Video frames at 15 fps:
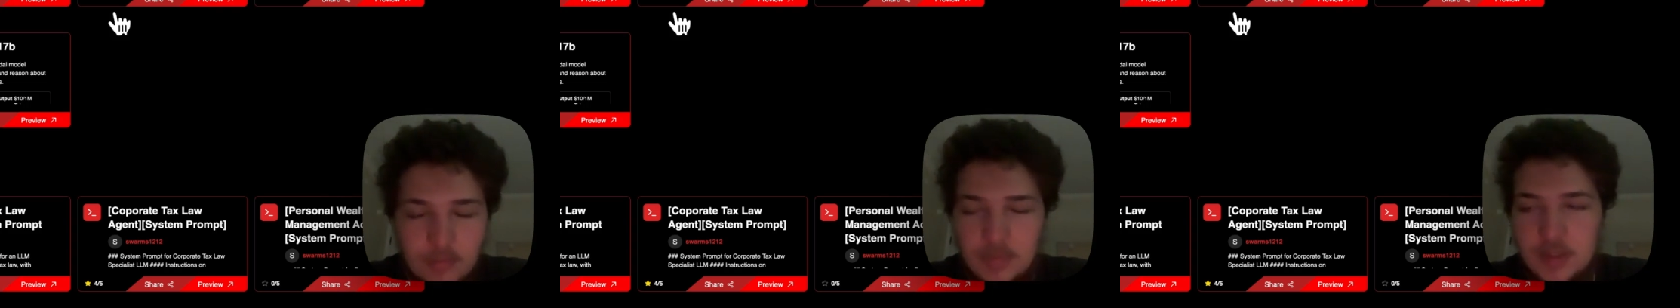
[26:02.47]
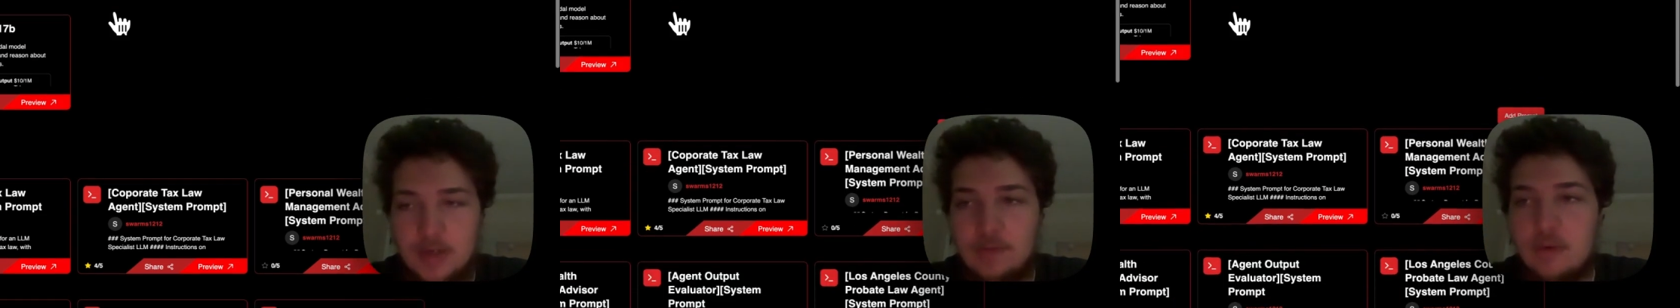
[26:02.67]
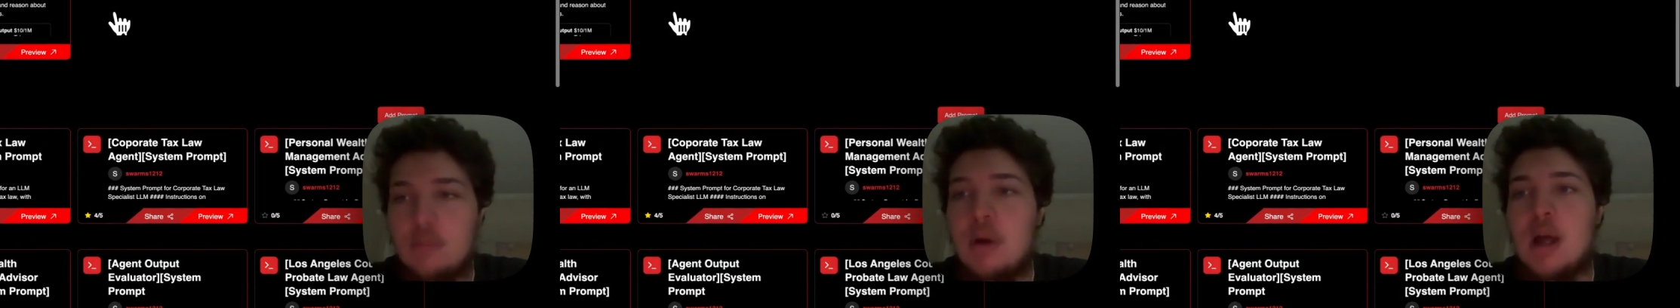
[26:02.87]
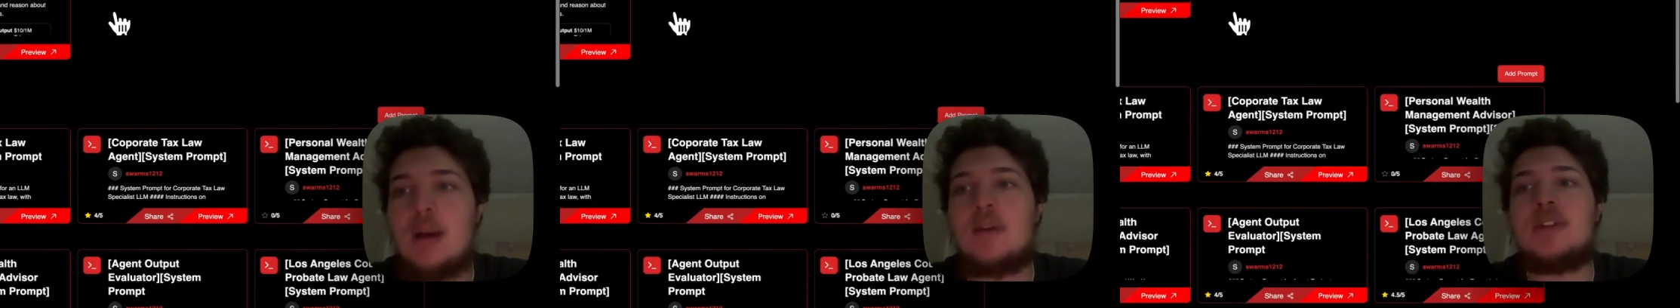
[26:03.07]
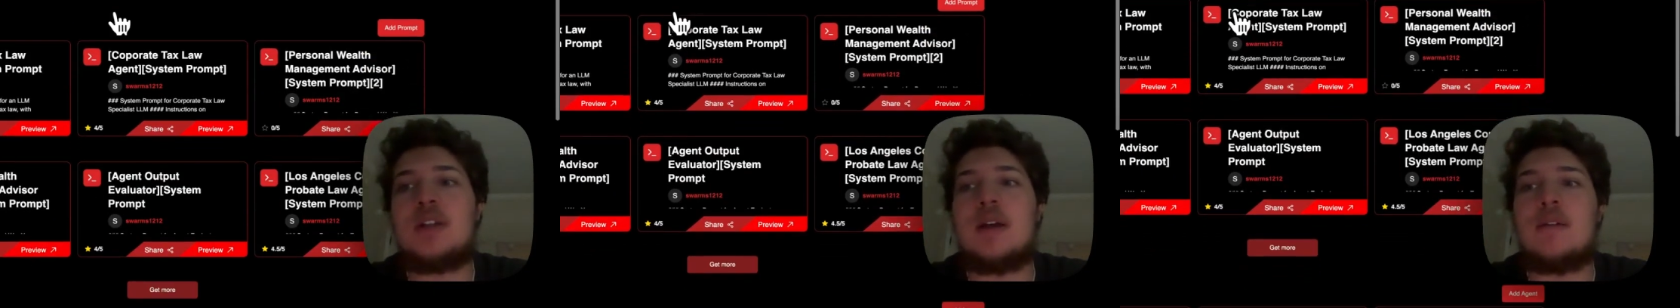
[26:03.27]
Different
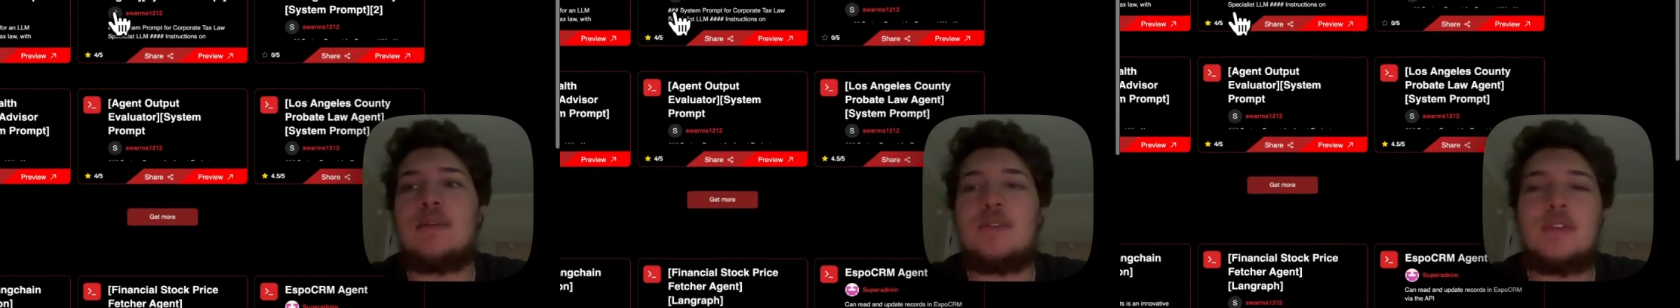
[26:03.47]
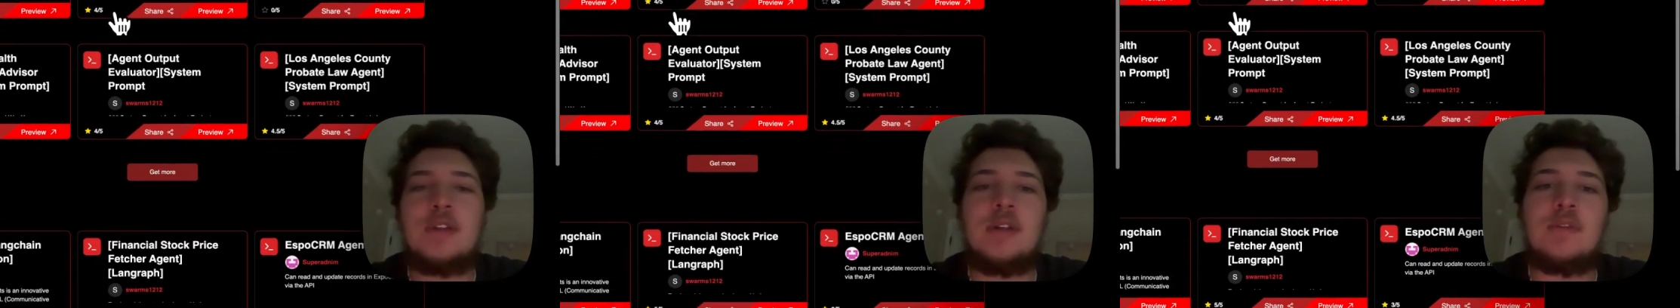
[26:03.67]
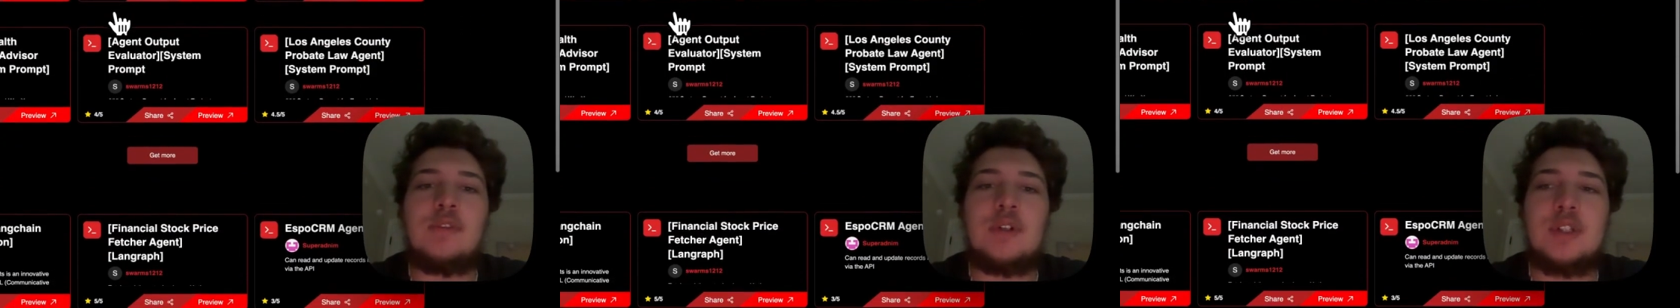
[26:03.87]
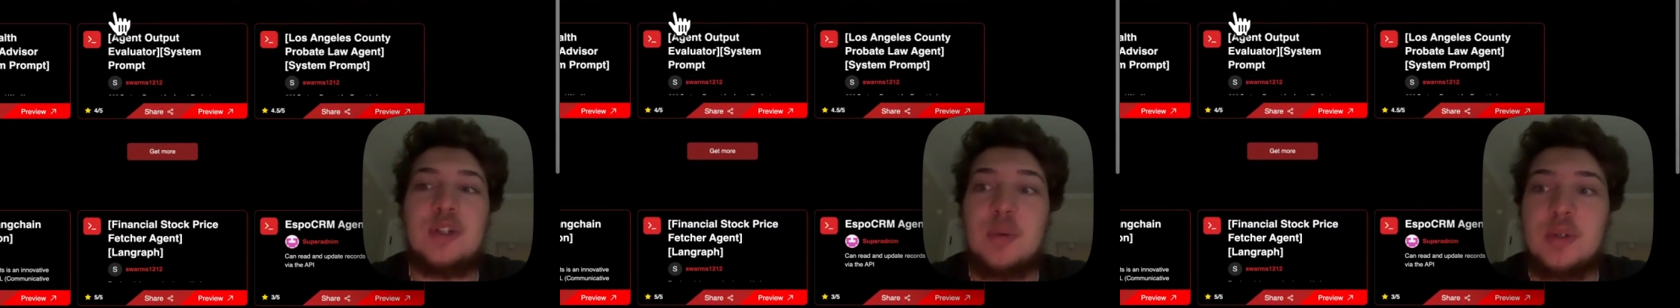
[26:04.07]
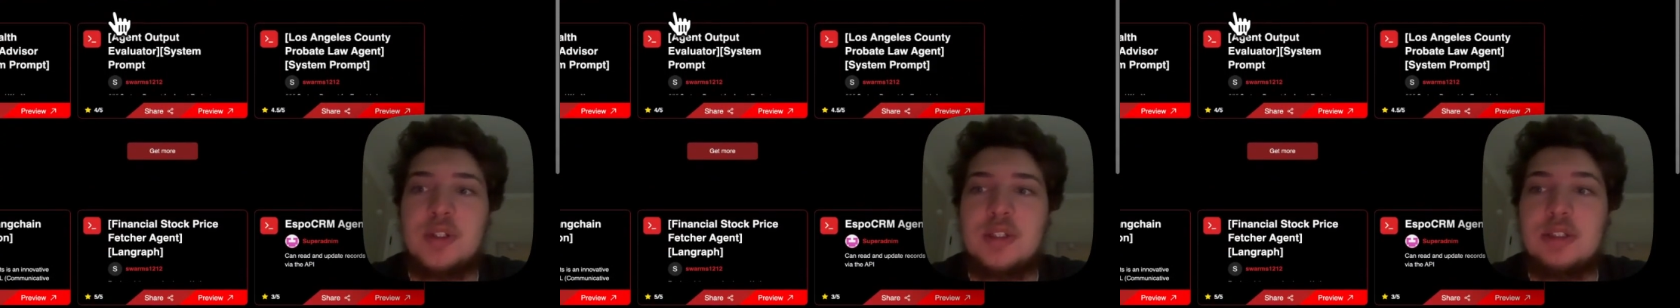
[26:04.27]
models have different
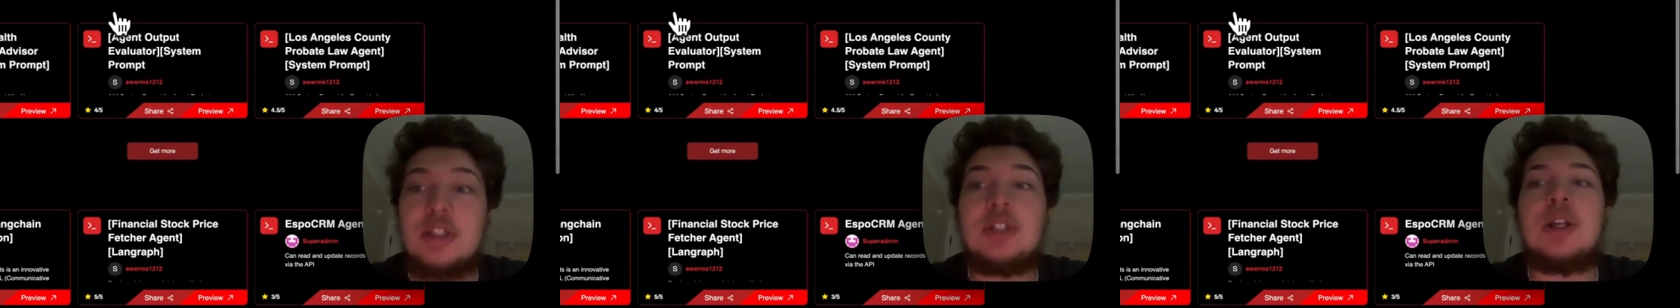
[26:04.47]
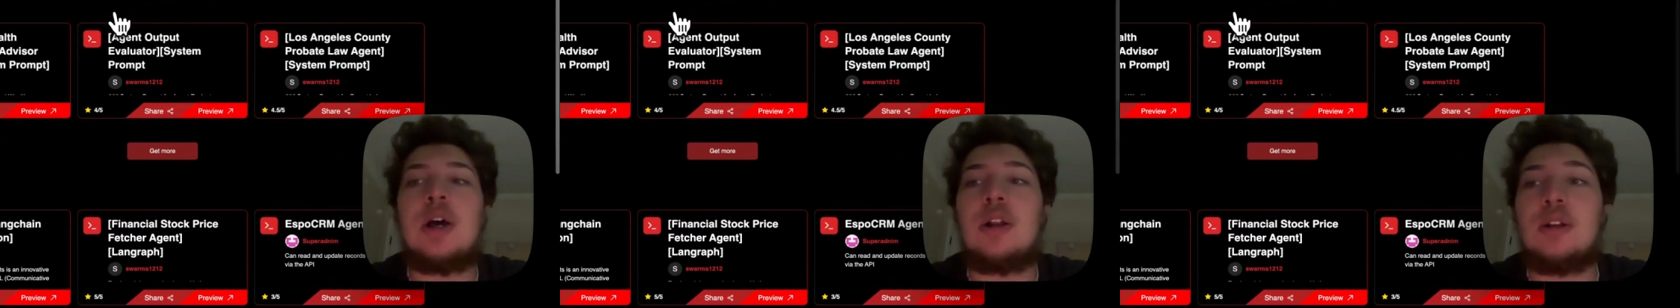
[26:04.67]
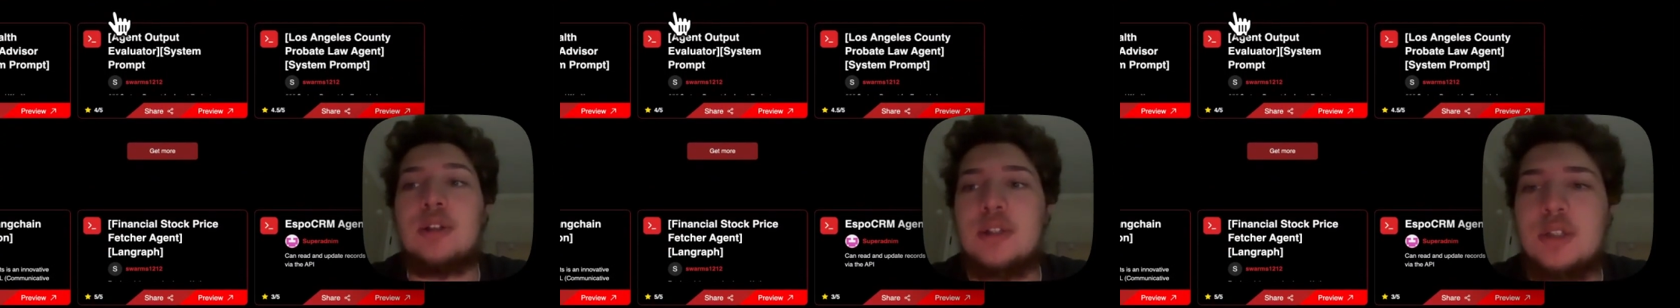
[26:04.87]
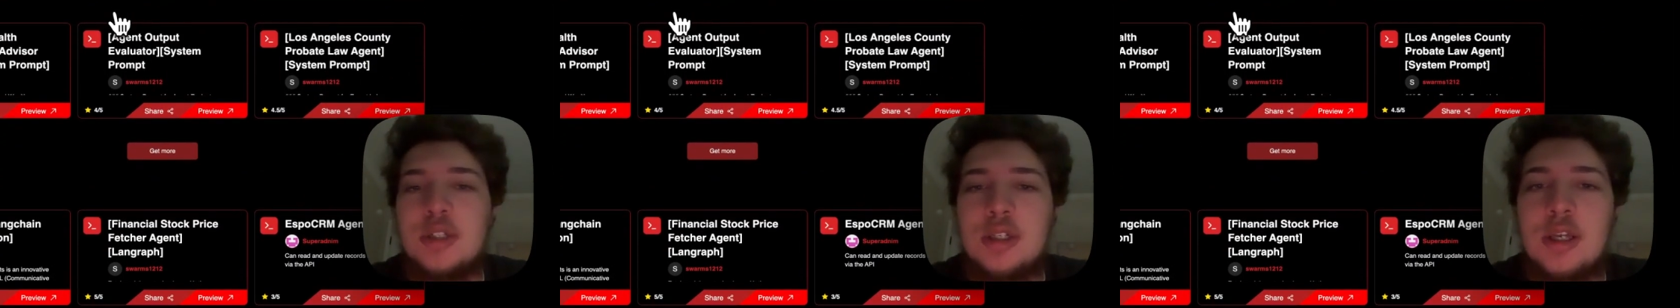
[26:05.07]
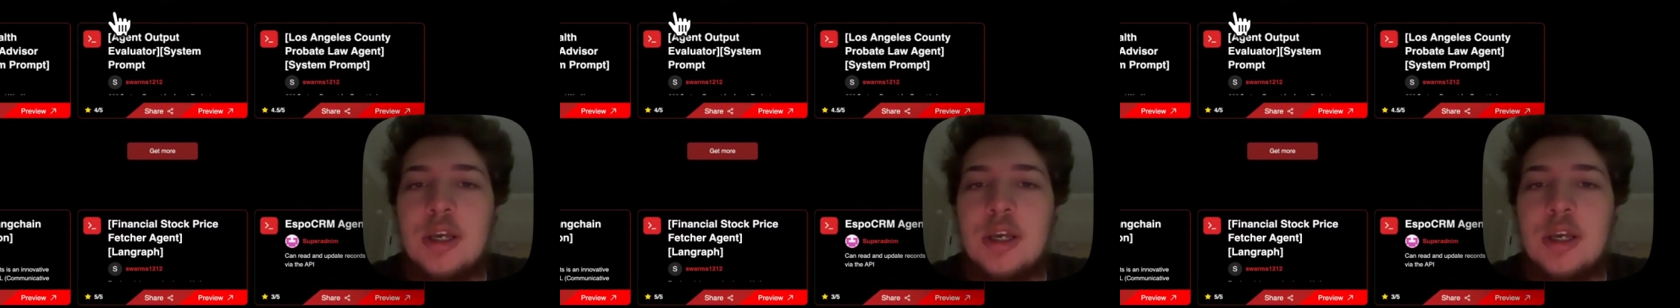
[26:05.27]
sources of knowledge,